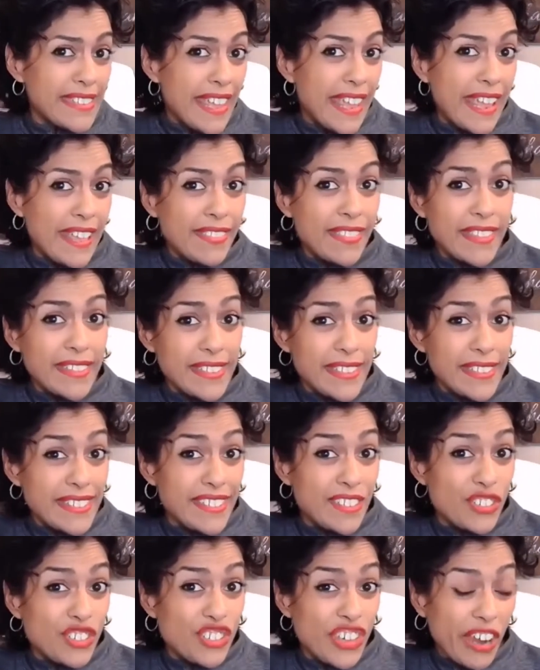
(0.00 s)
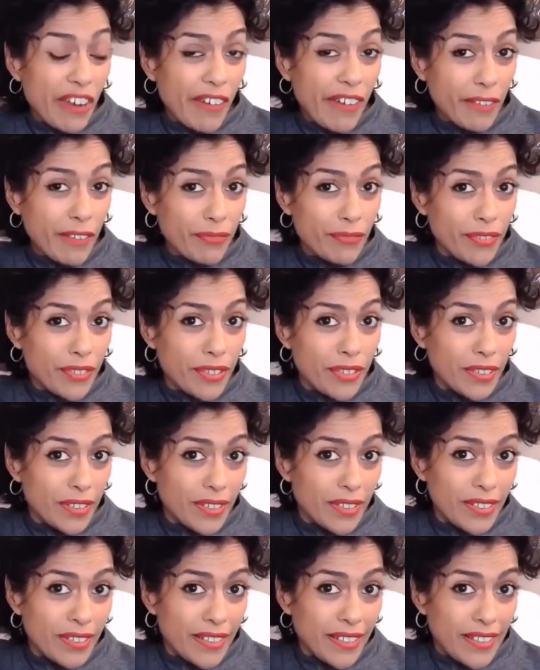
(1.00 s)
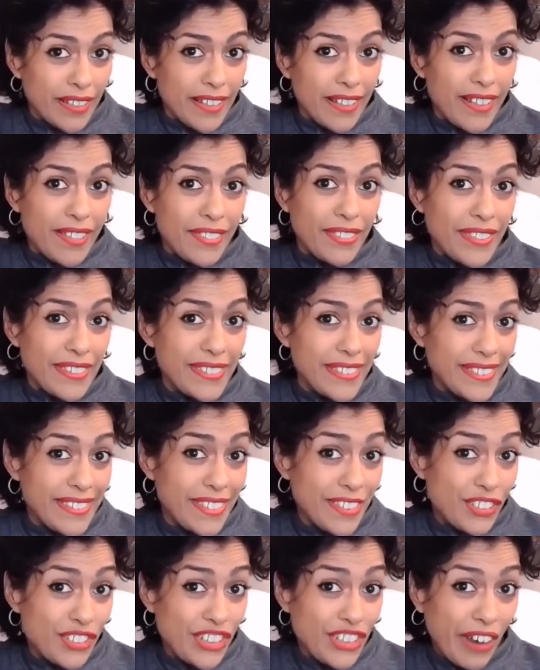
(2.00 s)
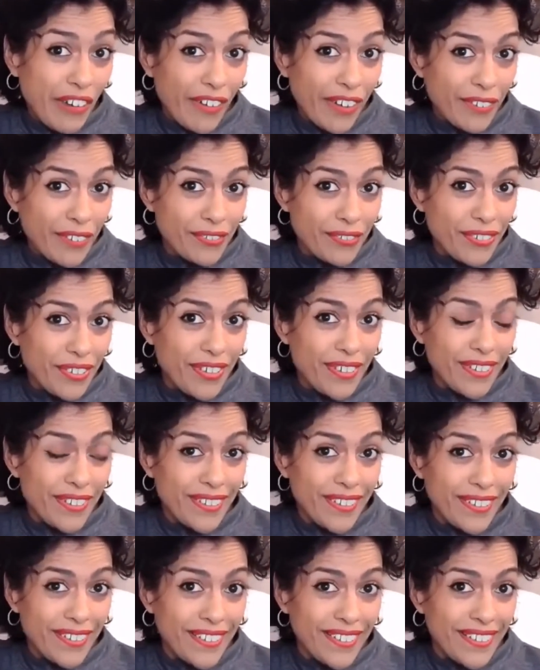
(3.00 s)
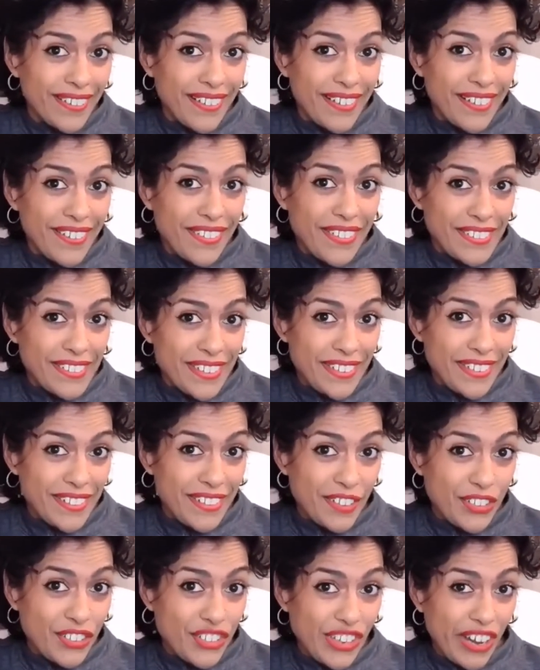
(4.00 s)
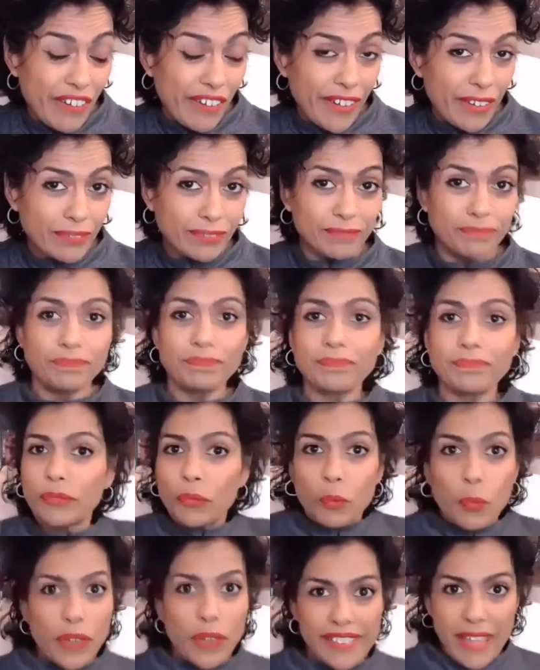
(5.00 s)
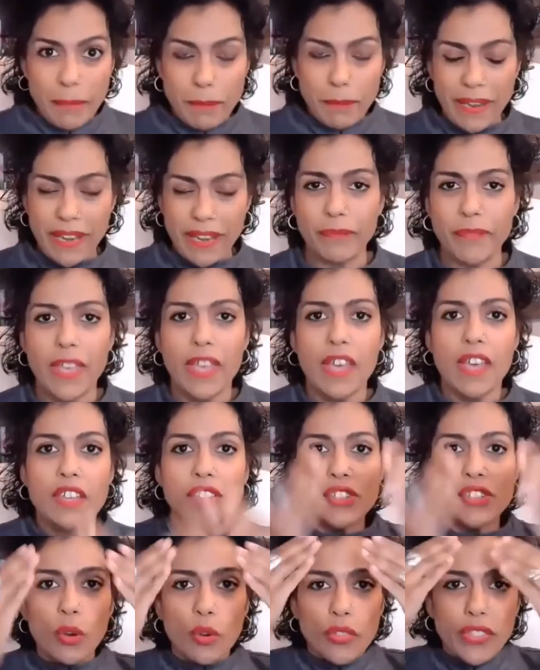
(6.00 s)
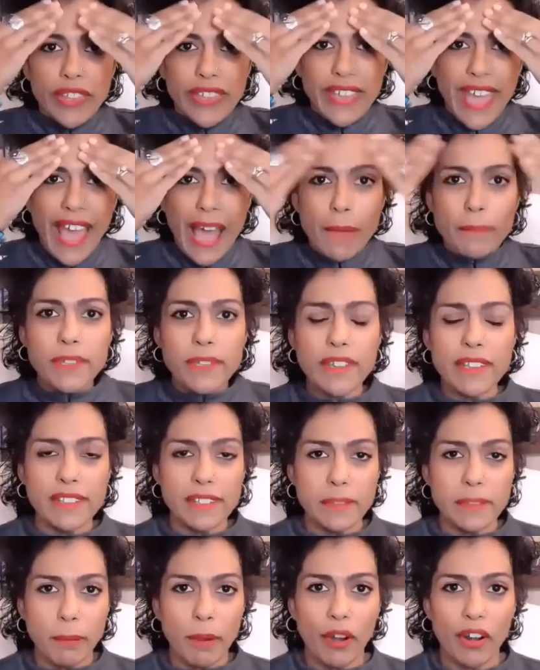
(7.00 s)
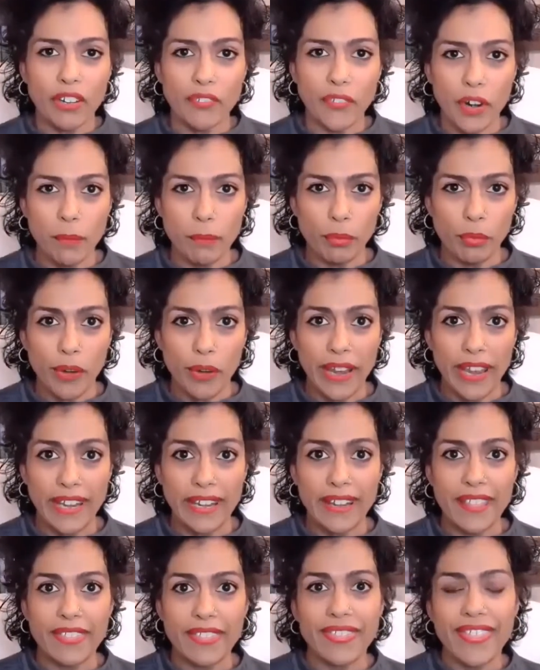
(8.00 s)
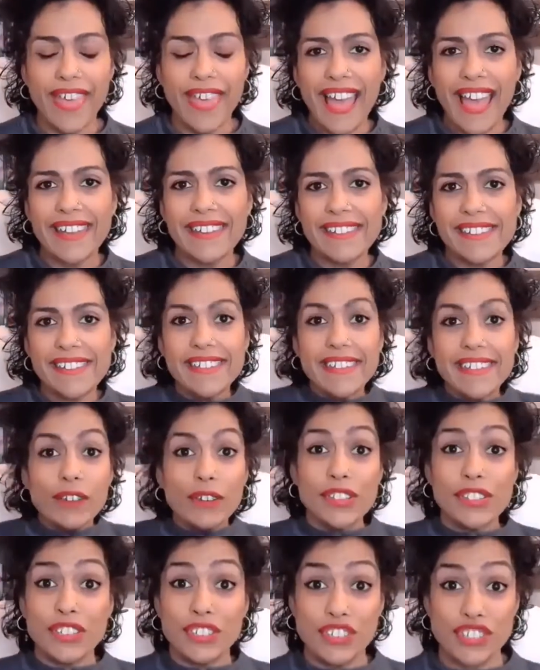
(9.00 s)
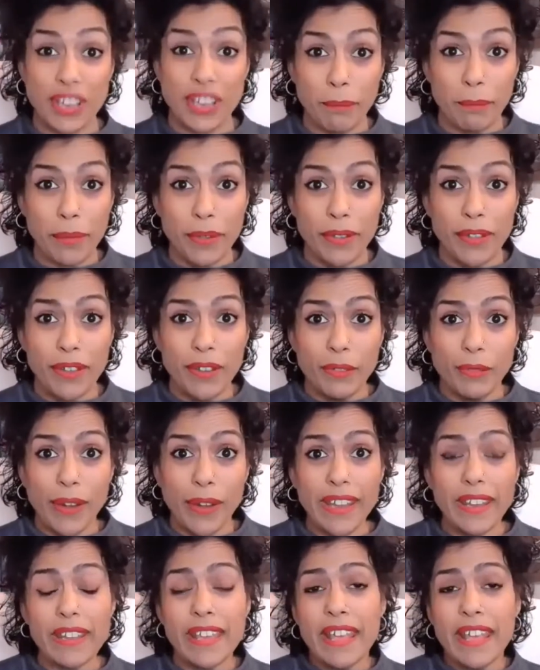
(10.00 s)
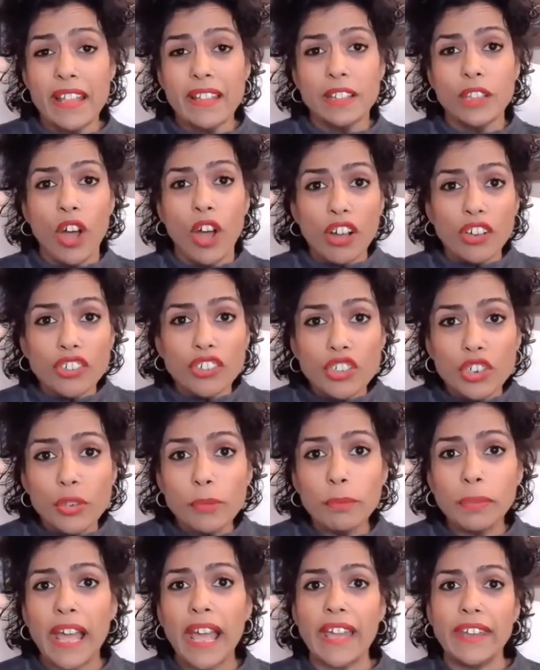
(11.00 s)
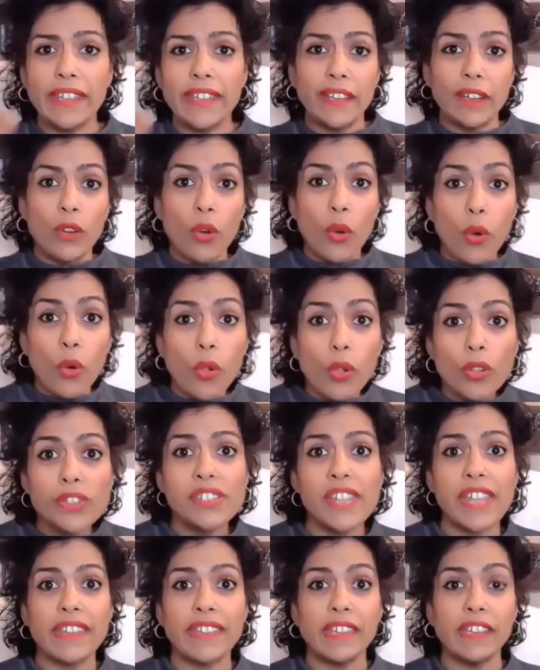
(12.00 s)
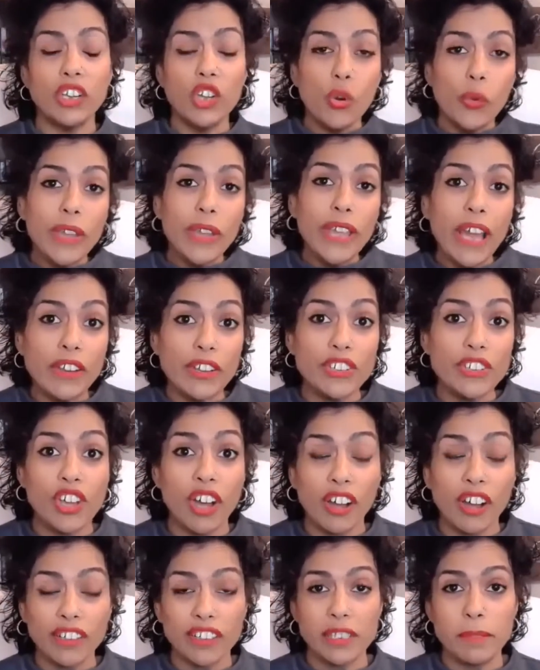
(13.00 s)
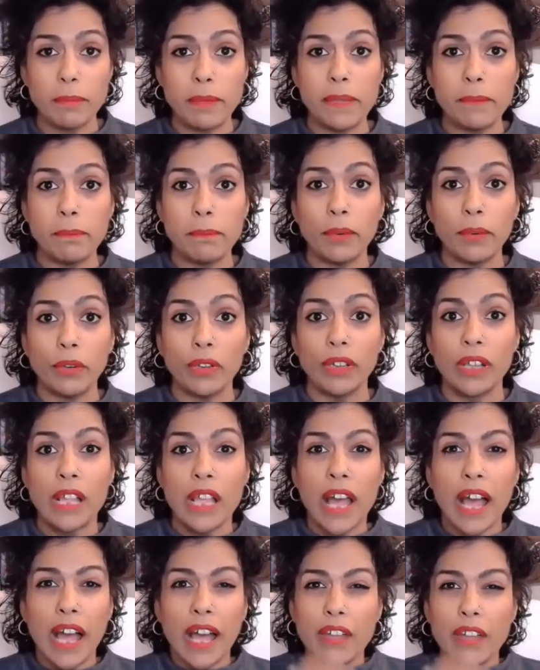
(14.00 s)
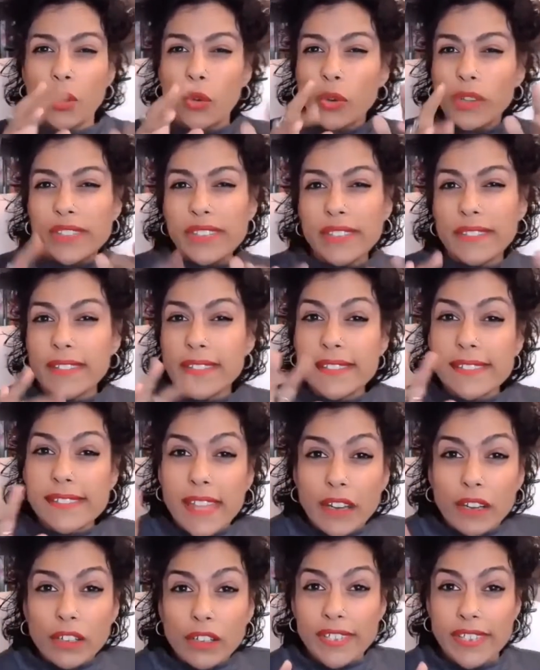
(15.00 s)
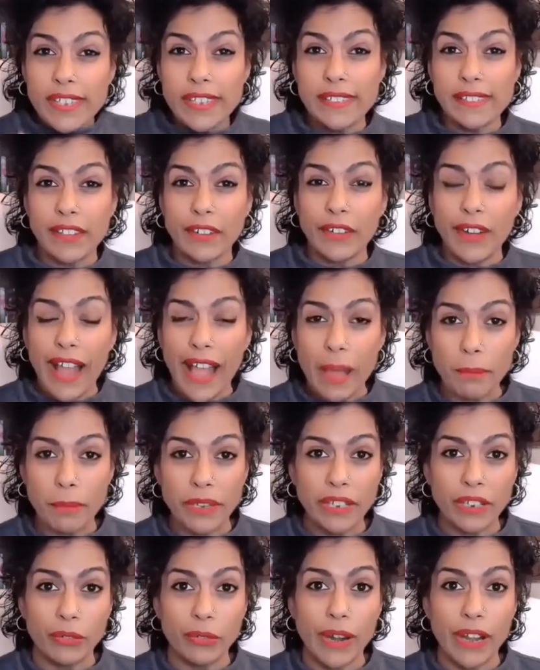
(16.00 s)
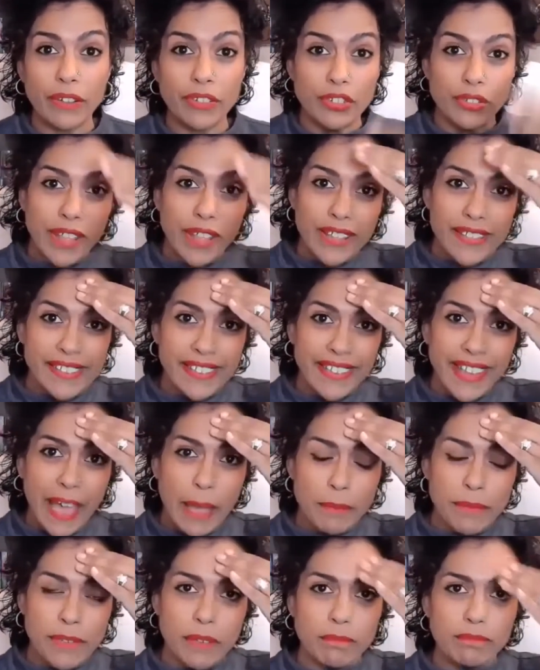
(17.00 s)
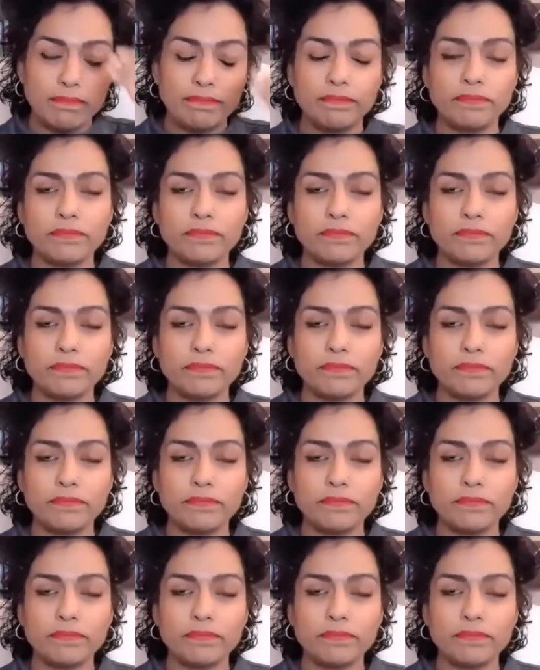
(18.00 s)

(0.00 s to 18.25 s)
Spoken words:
say, this is the sheriff. This is the sheriff. This is the sheriff. What does that mean? So the captain is the part of our brain that steers the ship. Right? Long-term planning, goal setting, knowing how to talk to people, noticing the subtleties that are happening around you. That's the captain.